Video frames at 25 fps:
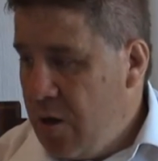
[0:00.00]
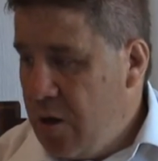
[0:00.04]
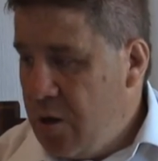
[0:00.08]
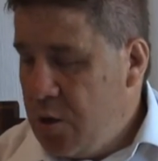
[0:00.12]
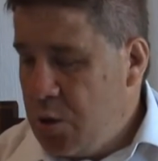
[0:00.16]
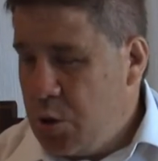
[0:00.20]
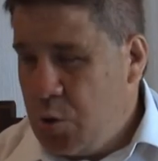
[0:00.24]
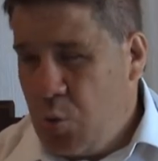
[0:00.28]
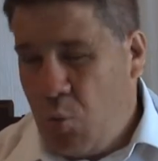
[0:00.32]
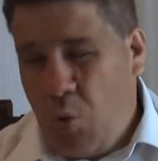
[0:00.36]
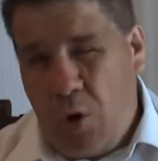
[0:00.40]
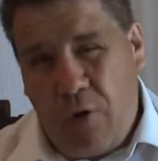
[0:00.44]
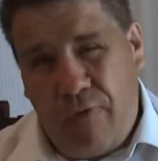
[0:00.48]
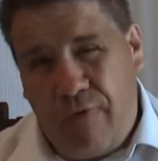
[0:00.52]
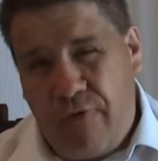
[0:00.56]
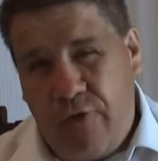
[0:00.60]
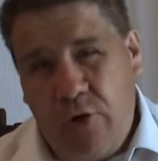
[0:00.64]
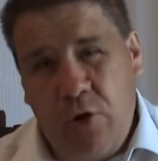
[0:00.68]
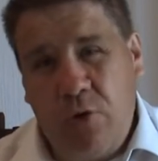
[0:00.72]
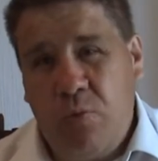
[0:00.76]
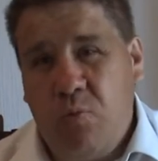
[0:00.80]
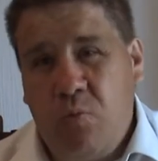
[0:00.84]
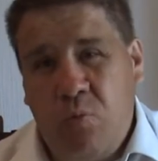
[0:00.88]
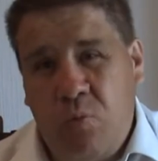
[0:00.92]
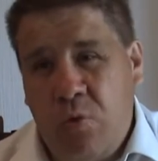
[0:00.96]
So what
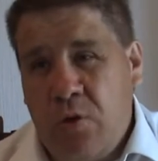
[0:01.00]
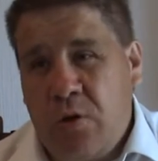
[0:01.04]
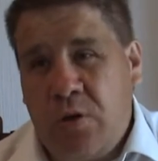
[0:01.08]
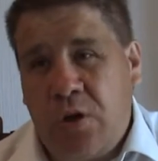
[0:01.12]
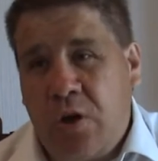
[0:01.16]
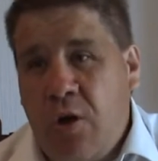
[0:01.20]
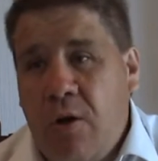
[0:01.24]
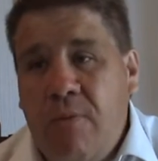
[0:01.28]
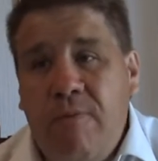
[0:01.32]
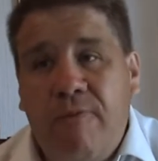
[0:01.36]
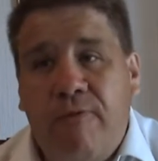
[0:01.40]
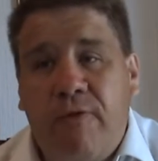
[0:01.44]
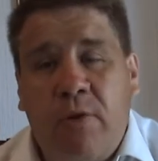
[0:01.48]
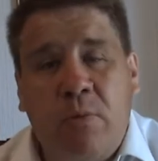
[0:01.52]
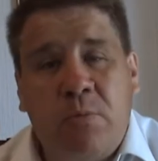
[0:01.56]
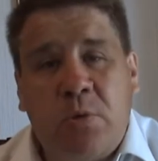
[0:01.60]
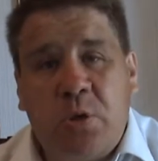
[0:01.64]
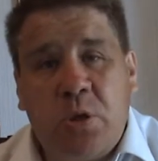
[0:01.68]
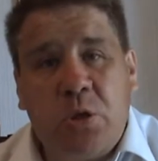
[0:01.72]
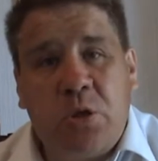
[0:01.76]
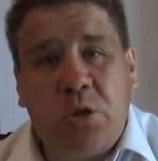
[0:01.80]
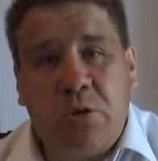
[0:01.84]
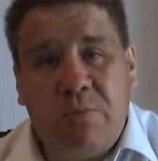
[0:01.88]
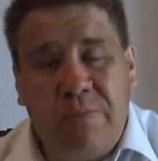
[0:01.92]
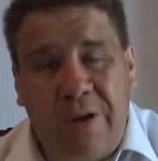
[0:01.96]
fruit would come from
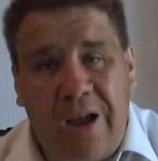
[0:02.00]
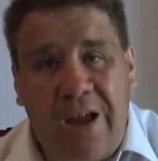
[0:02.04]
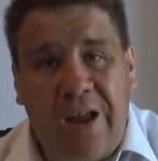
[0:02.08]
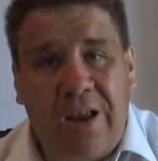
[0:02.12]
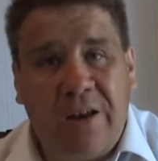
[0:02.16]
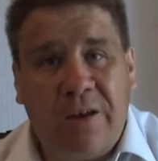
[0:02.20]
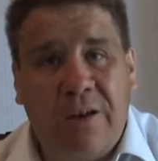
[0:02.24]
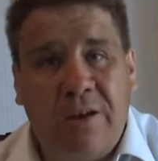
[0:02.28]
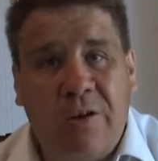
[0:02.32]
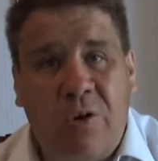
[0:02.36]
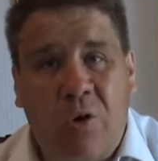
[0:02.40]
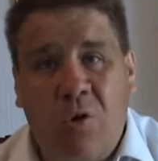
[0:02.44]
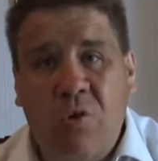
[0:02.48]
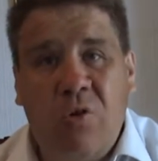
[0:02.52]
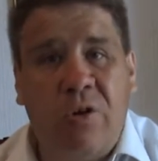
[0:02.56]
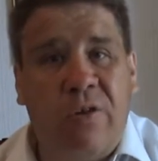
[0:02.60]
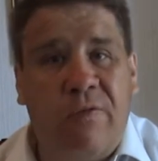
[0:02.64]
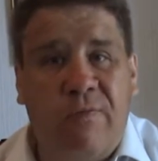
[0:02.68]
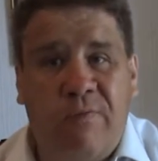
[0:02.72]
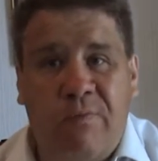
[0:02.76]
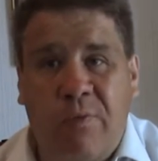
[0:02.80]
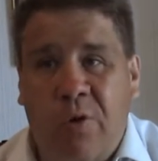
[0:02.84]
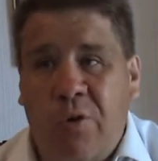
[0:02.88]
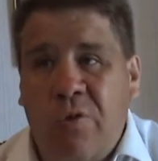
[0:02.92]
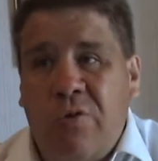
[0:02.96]
such a man?
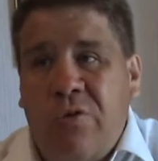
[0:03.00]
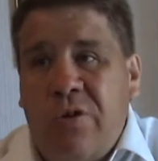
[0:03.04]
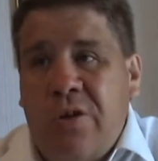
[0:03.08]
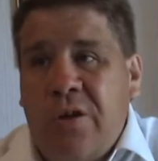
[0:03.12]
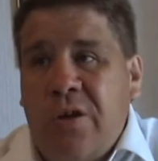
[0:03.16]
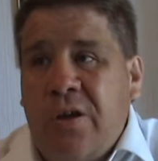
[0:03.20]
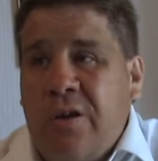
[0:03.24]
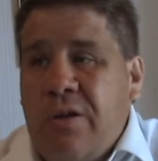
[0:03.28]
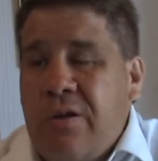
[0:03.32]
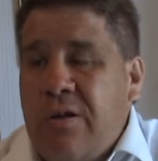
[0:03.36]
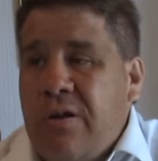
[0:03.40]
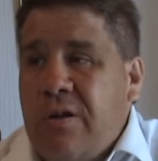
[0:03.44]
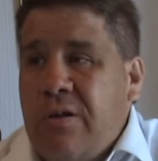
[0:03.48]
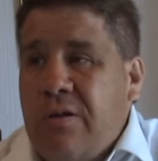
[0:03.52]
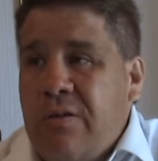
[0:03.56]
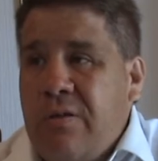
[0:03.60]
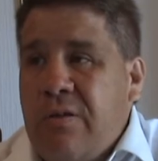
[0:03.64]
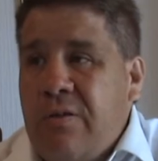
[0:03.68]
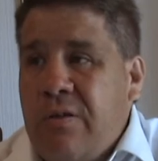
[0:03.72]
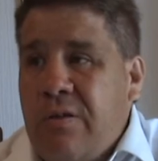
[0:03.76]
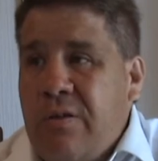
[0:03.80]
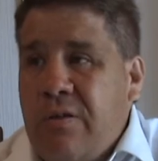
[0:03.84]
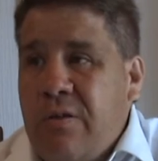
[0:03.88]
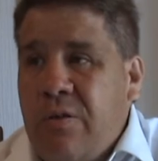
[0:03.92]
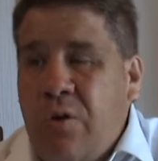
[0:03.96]
Only, only,
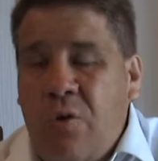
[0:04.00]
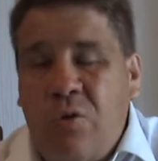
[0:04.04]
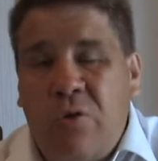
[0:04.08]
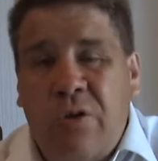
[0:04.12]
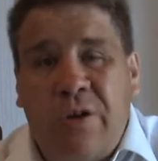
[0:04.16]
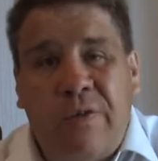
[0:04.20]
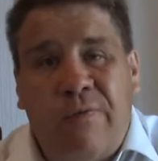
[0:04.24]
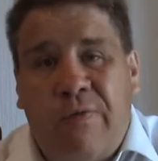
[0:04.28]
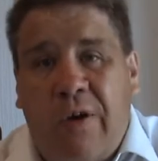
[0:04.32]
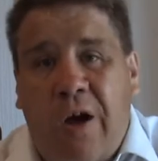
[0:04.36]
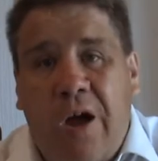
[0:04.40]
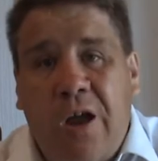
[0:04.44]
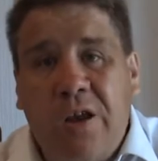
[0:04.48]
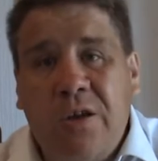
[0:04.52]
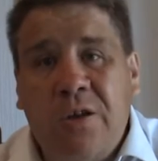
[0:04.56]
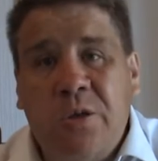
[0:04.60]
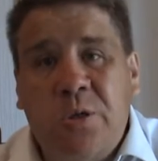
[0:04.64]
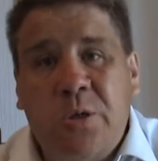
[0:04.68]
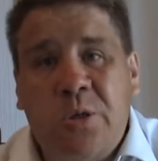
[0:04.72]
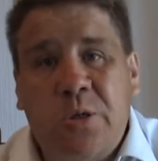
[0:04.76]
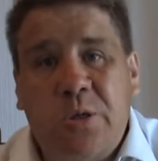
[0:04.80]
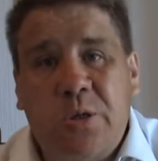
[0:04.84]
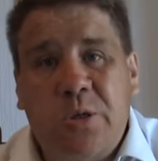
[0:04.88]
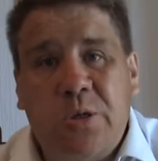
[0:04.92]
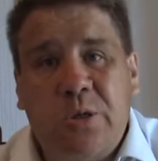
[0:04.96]
only
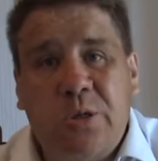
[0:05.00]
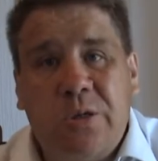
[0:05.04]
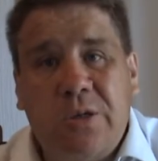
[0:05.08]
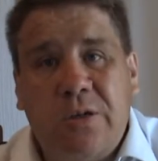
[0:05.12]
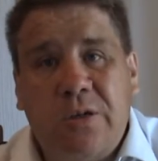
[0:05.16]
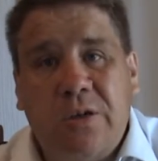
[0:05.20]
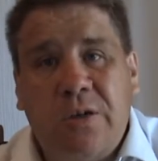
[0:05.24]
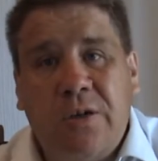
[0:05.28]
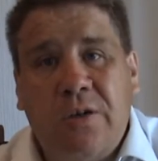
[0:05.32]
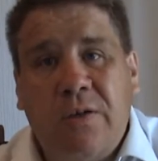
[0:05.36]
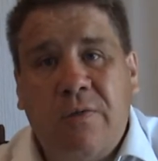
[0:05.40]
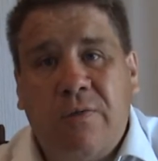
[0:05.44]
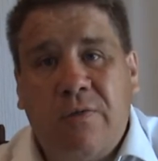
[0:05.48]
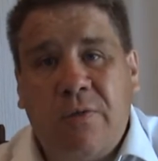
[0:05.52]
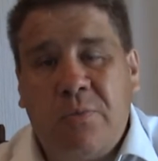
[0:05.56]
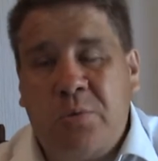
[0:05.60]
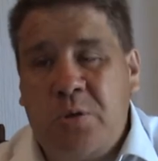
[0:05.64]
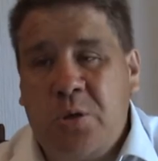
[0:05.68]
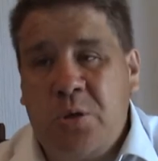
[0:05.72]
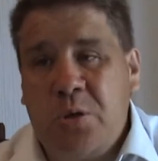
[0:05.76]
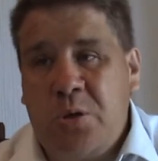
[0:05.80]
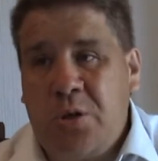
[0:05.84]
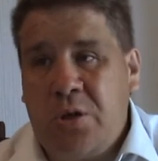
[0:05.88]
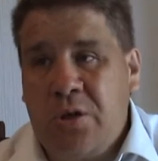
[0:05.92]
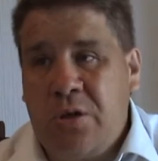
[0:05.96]
violence from
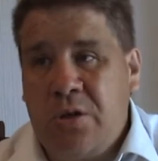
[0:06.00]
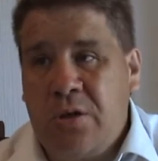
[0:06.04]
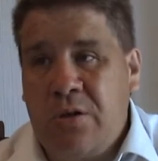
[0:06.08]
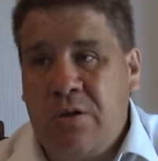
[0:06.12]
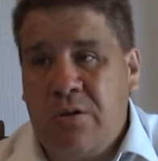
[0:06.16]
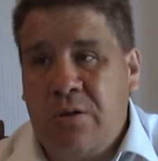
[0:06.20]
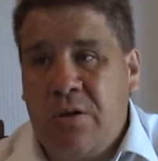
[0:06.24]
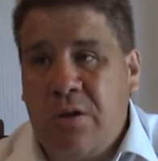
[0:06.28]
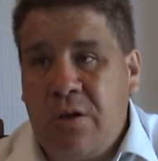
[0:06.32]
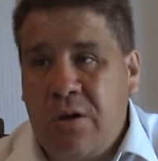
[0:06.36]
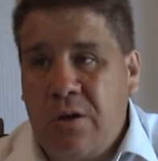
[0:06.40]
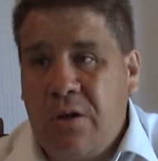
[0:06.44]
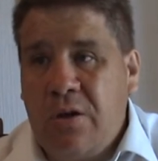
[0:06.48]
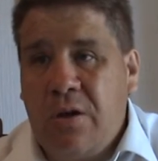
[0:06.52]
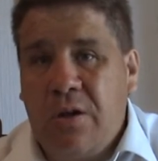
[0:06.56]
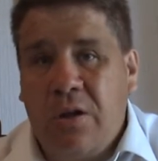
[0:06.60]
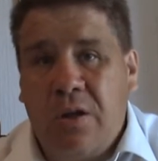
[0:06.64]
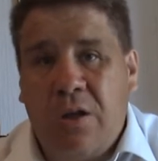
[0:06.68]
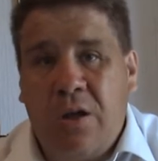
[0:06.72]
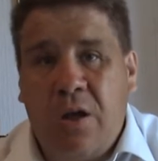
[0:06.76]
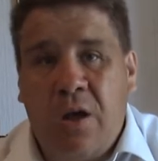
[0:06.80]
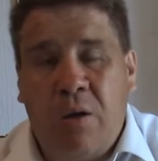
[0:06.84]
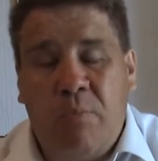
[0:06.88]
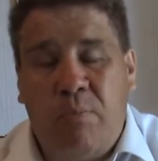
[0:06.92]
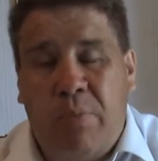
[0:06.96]
such a,
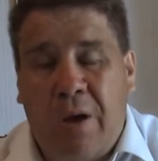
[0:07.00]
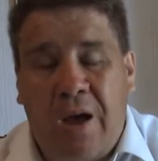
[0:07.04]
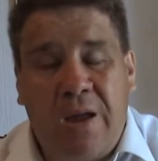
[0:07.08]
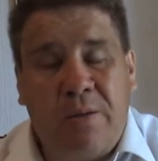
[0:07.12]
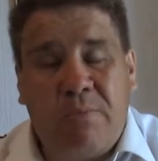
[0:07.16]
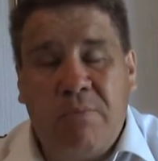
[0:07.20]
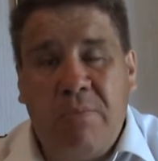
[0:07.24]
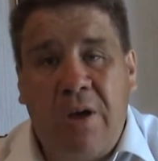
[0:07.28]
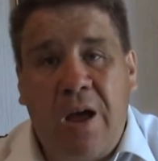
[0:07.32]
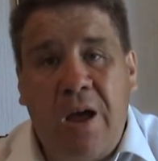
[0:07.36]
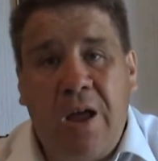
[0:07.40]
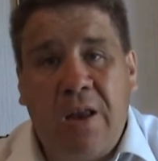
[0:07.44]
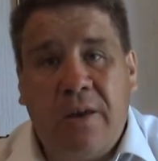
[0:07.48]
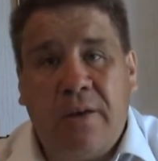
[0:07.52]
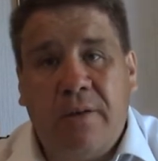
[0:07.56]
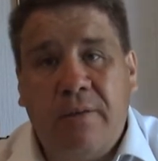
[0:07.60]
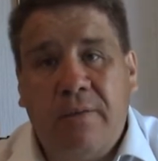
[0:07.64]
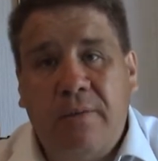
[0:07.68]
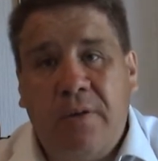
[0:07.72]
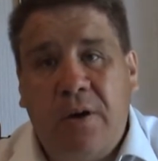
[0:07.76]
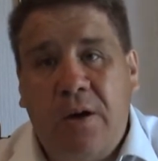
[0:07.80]
a bad man.